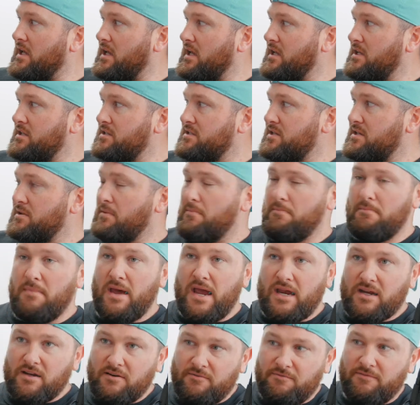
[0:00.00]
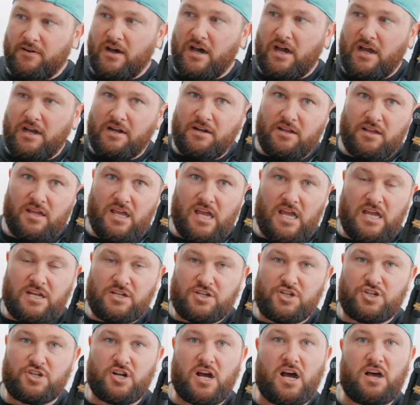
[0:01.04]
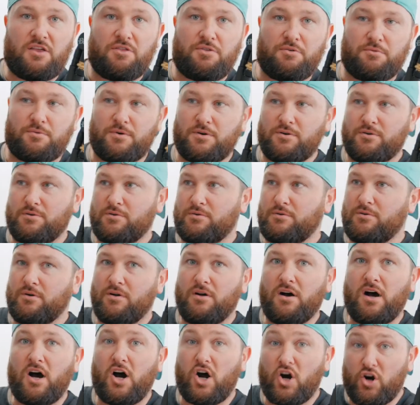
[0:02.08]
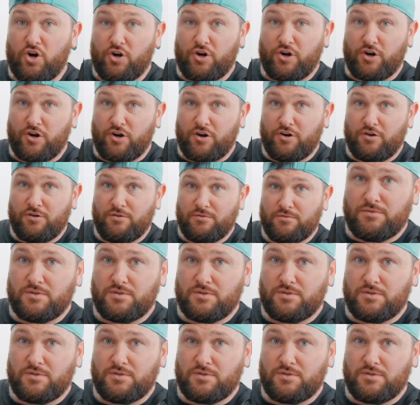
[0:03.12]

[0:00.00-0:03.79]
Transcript: is magnified and shot through harder.